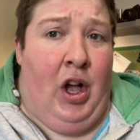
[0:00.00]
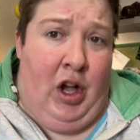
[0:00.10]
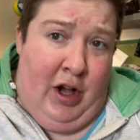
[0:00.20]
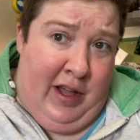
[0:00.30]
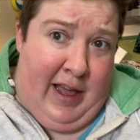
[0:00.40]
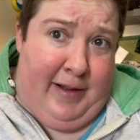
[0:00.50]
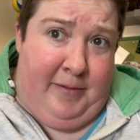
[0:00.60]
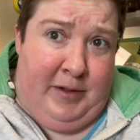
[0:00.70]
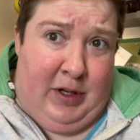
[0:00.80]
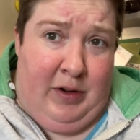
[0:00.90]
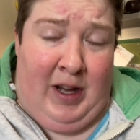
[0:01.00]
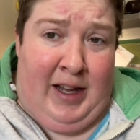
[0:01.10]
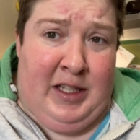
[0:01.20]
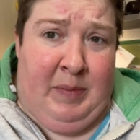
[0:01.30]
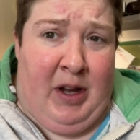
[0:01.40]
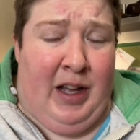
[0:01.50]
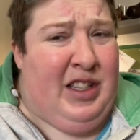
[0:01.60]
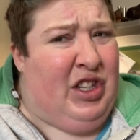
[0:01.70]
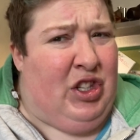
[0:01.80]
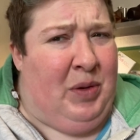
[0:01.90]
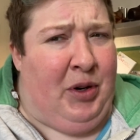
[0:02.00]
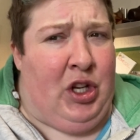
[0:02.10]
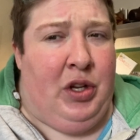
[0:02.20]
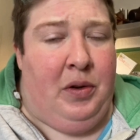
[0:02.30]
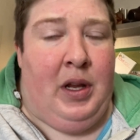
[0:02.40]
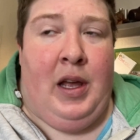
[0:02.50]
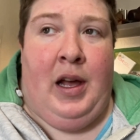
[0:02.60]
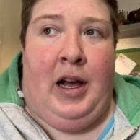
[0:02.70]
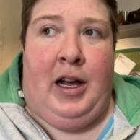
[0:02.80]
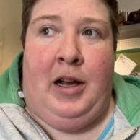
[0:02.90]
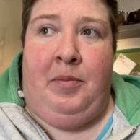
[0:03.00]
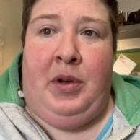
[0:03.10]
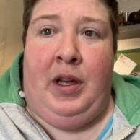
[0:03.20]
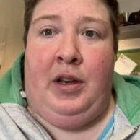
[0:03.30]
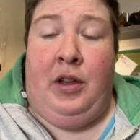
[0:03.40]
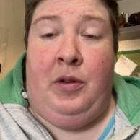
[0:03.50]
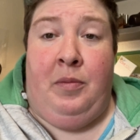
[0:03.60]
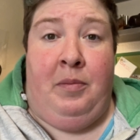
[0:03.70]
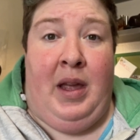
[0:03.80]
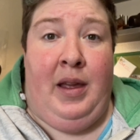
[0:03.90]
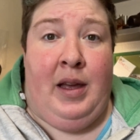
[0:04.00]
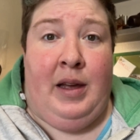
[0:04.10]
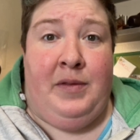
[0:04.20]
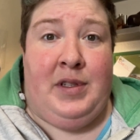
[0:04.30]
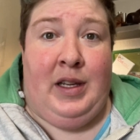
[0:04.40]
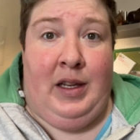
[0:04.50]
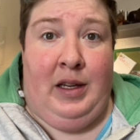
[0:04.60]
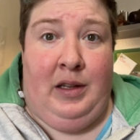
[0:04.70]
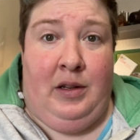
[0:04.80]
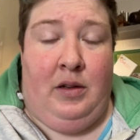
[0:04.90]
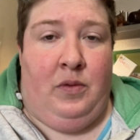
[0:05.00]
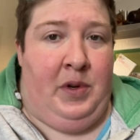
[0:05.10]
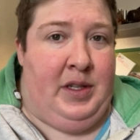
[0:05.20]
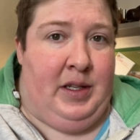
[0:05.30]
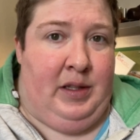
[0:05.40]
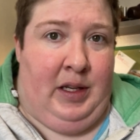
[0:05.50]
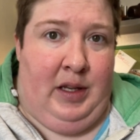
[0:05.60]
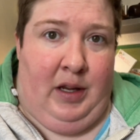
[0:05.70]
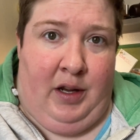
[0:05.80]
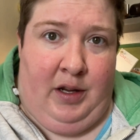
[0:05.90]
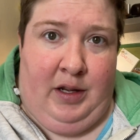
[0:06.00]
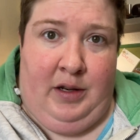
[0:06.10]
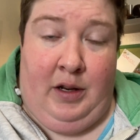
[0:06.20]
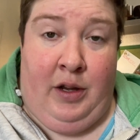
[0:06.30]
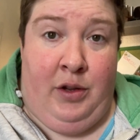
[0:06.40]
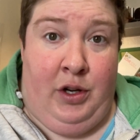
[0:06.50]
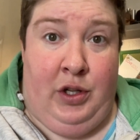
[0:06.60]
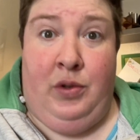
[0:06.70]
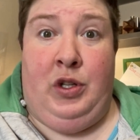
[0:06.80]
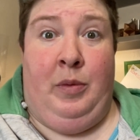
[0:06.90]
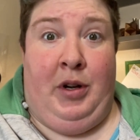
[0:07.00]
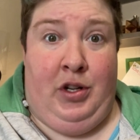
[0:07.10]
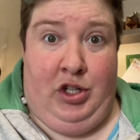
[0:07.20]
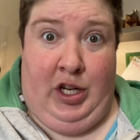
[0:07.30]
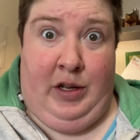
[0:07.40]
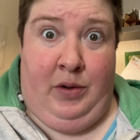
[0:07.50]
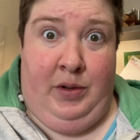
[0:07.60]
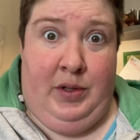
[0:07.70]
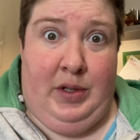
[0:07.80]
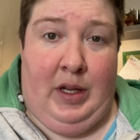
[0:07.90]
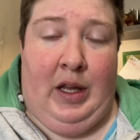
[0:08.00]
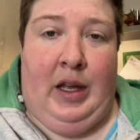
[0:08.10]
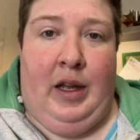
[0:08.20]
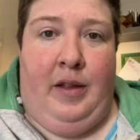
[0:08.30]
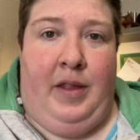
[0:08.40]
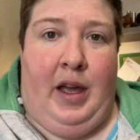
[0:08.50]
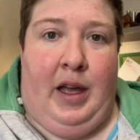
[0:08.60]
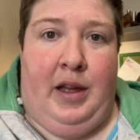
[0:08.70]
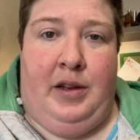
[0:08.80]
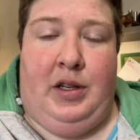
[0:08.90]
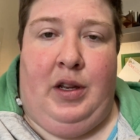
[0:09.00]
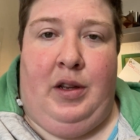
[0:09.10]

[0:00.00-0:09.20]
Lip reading: Okay, so isopods, super cute. But you may have seen recently on other YouTubers' channels that